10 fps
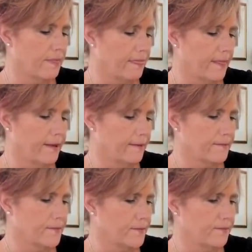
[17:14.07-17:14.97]

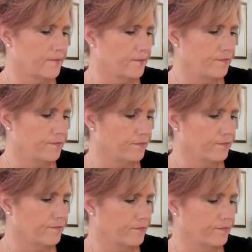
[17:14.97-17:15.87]

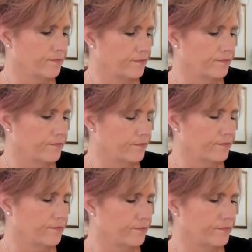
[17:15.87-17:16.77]

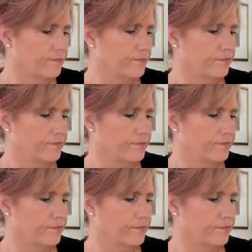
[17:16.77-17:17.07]
Nothing is said.